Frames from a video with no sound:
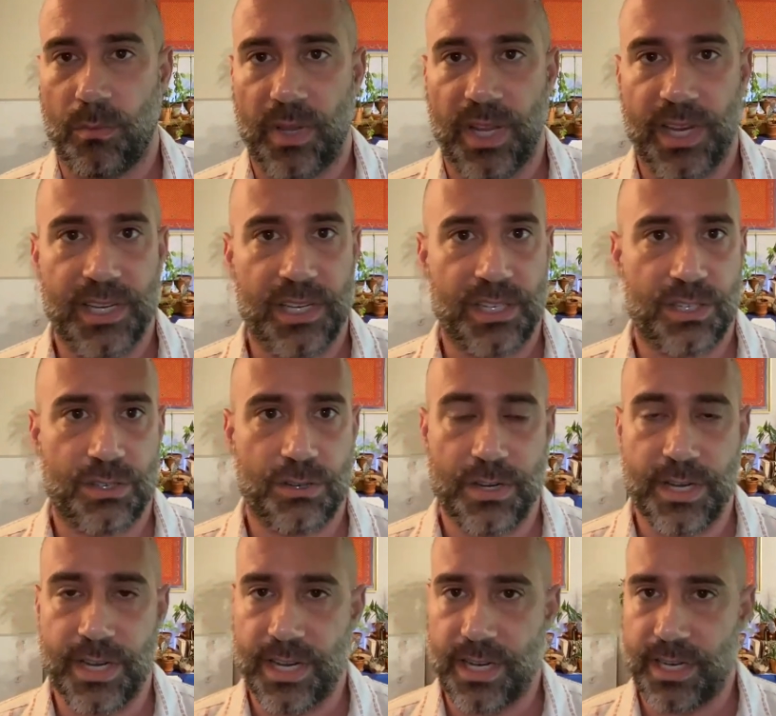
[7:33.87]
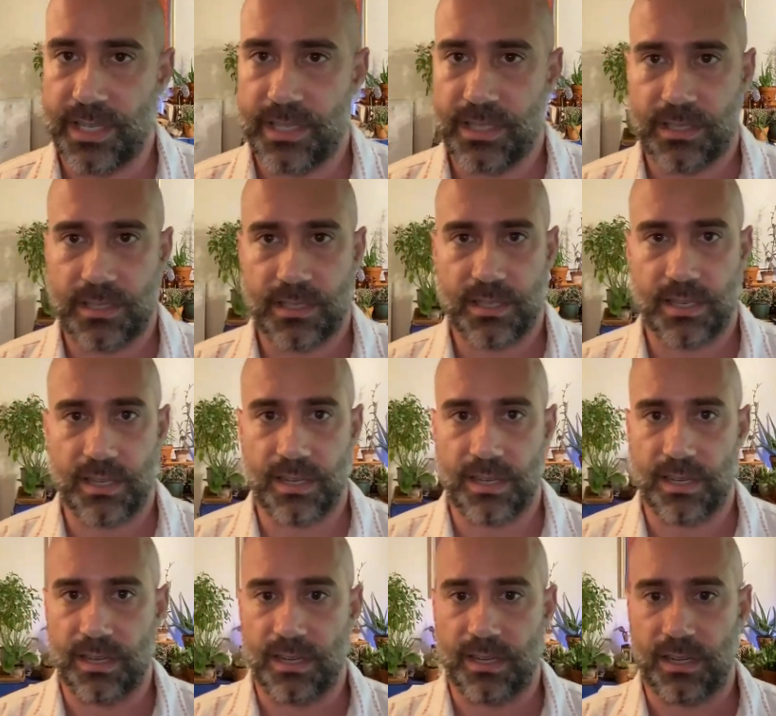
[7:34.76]
industries,
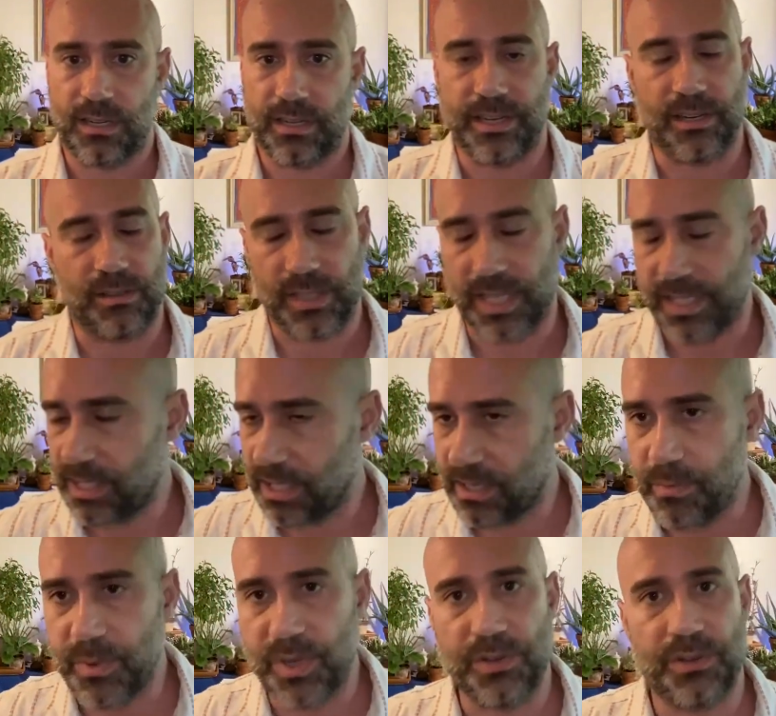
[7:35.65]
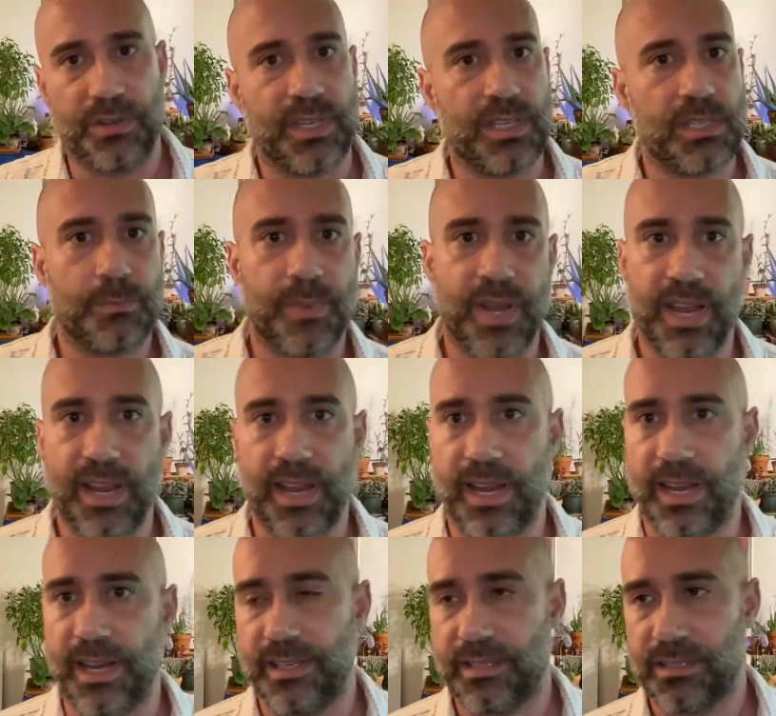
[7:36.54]
like the community
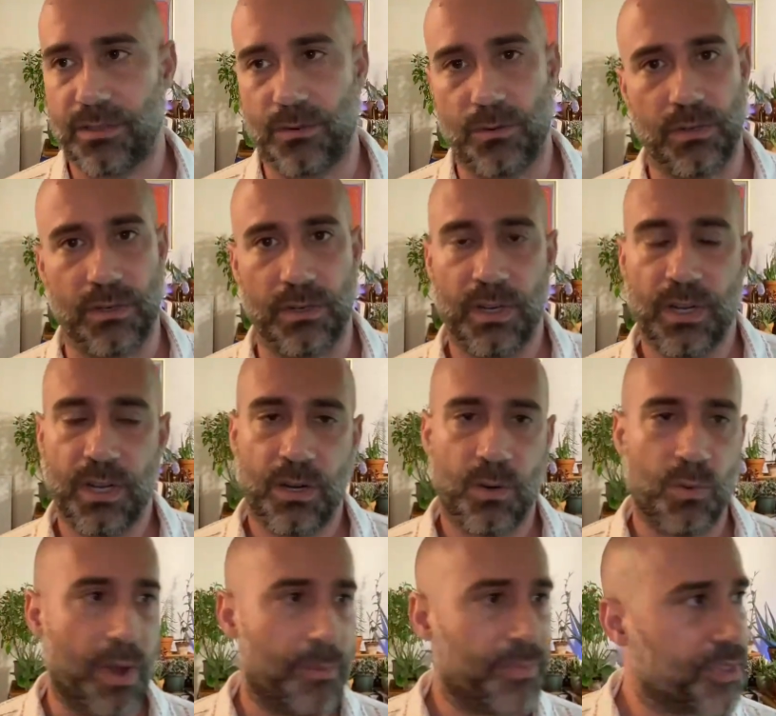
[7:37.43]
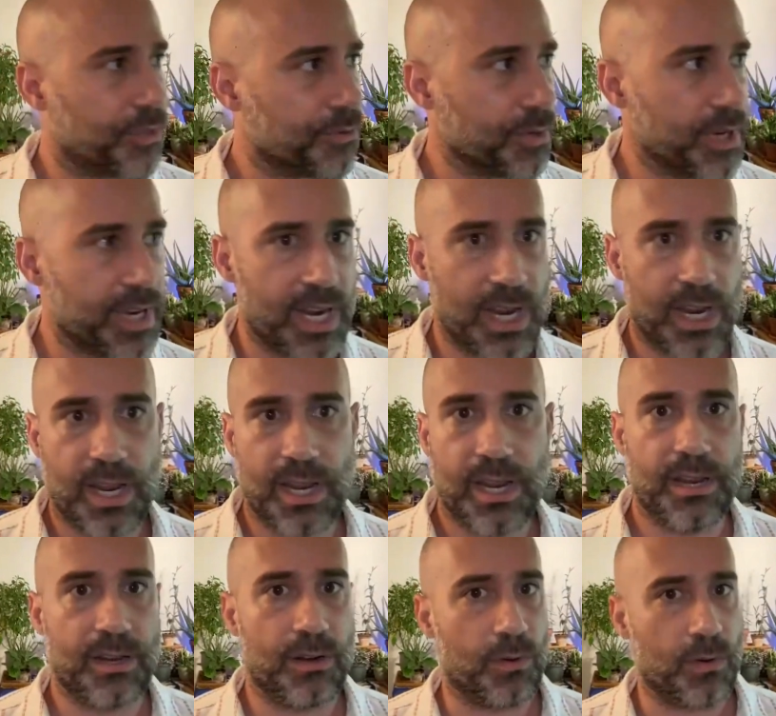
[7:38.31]
space or
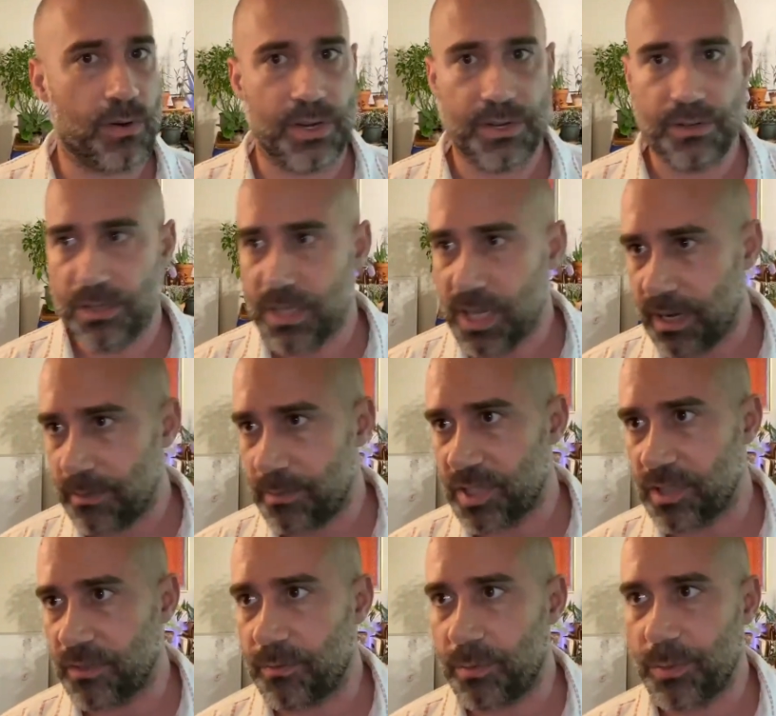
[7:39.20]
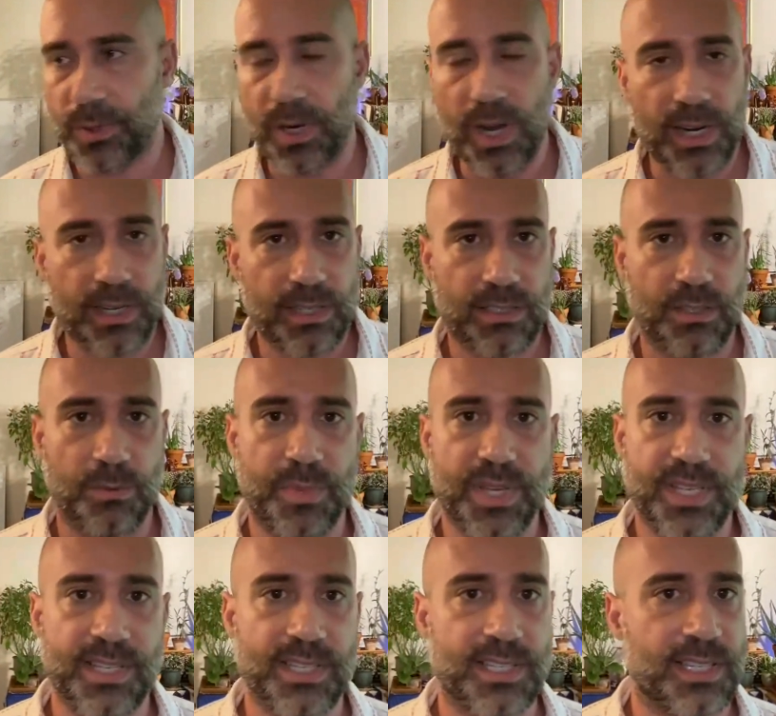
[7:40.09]
Web3 or new types of products or
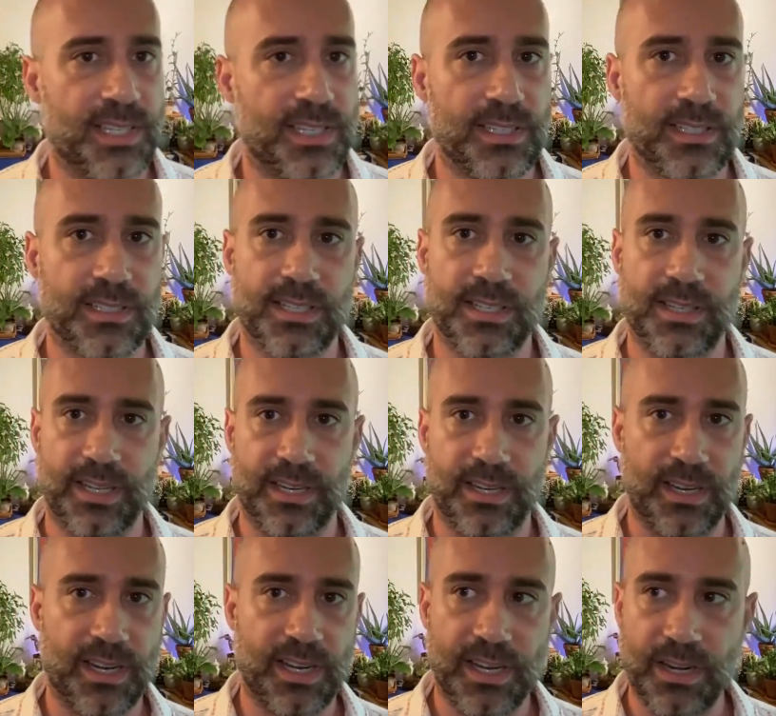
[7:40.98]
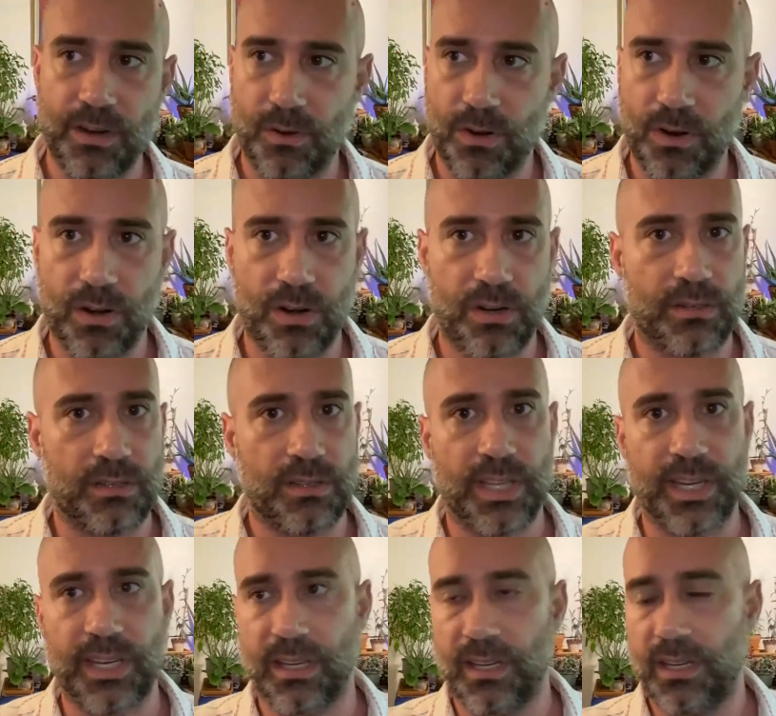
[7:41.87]
businesses that, aren't
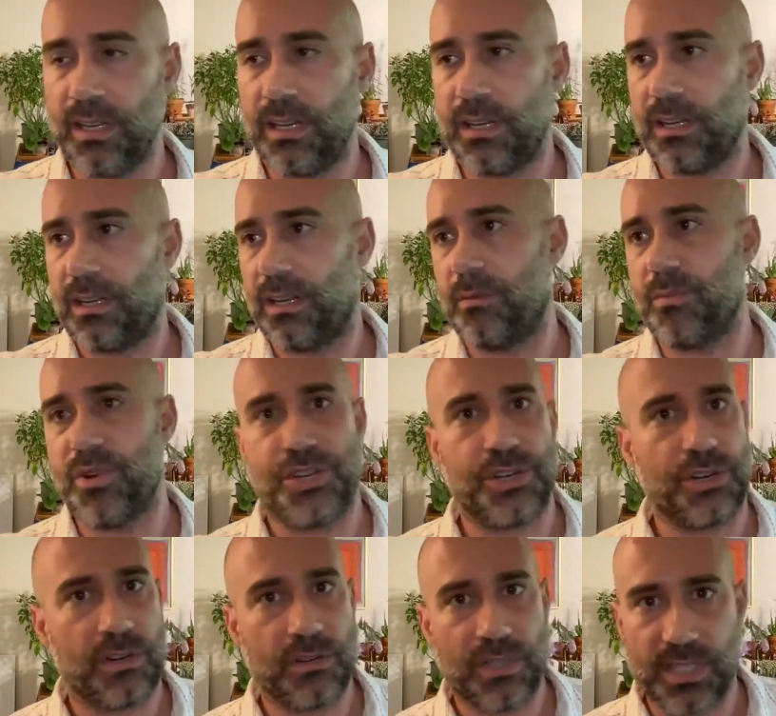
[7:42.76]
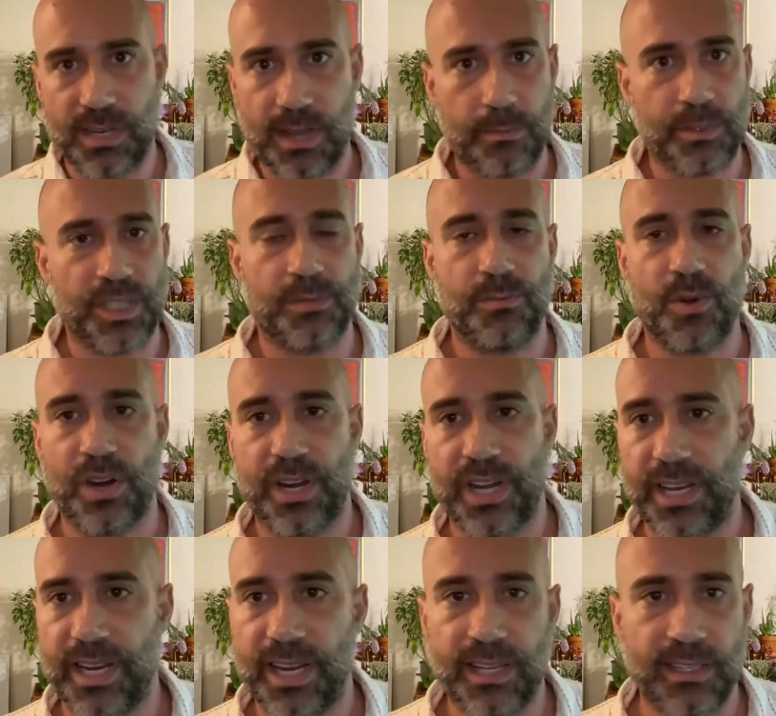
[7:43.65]
like a mature established
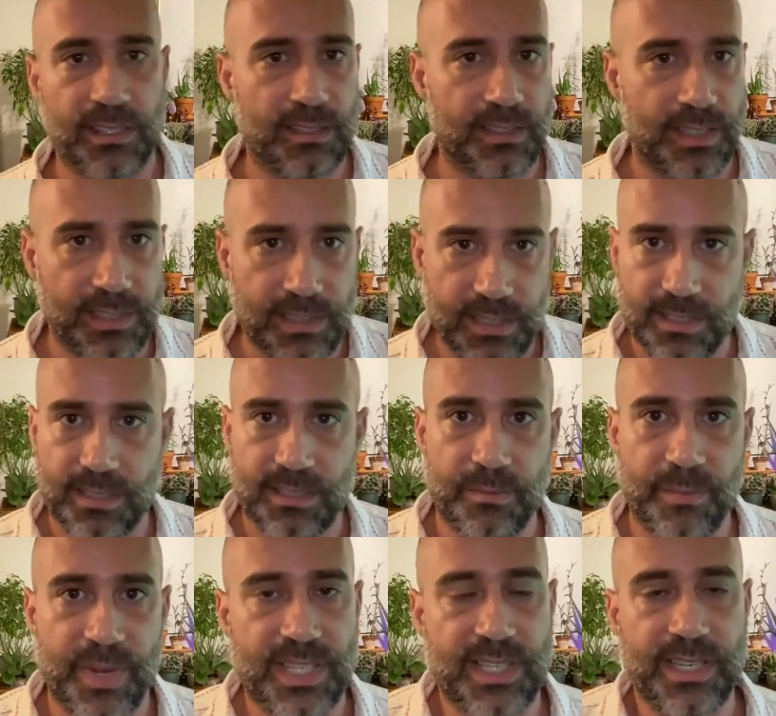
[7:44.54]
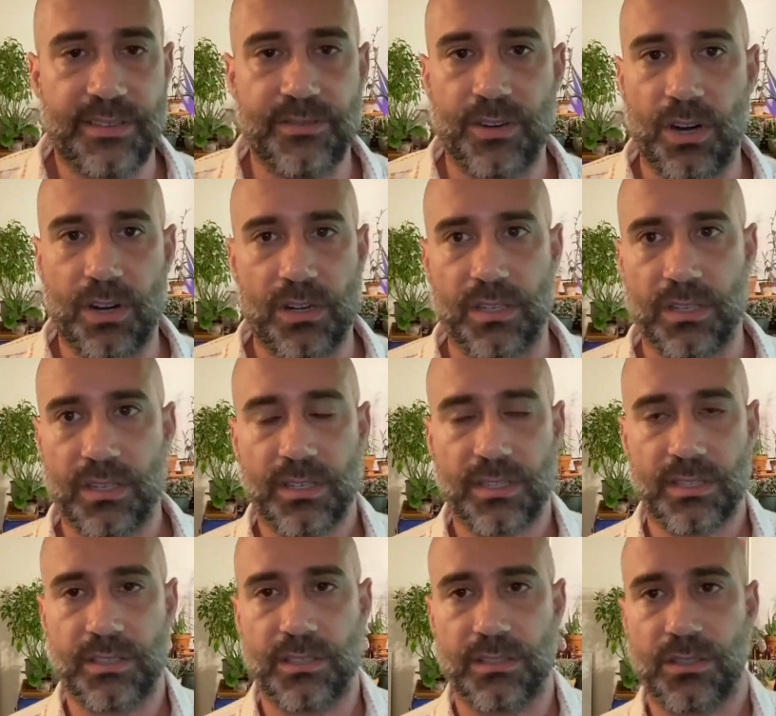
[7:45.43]
market yet, that makes it even harder,
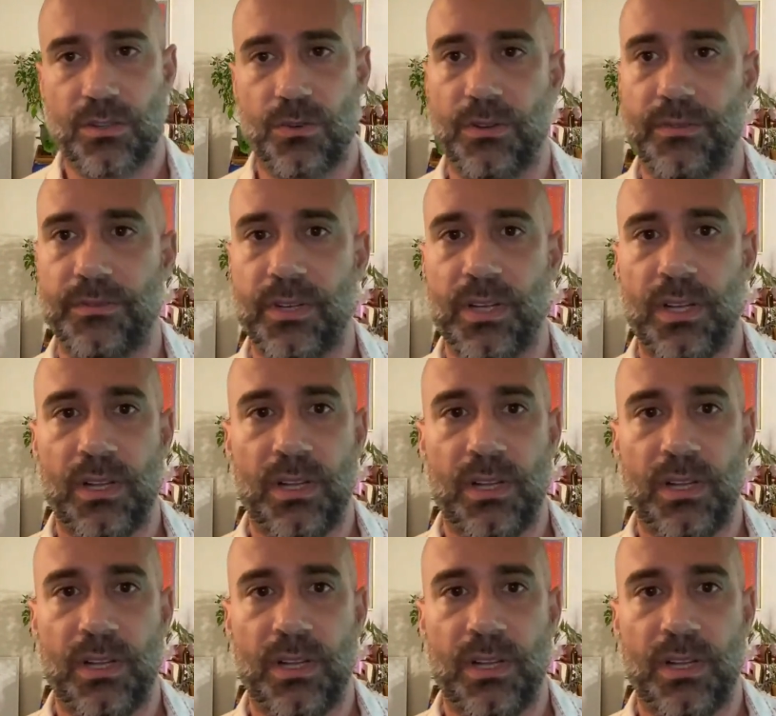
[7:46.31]
because you're sort of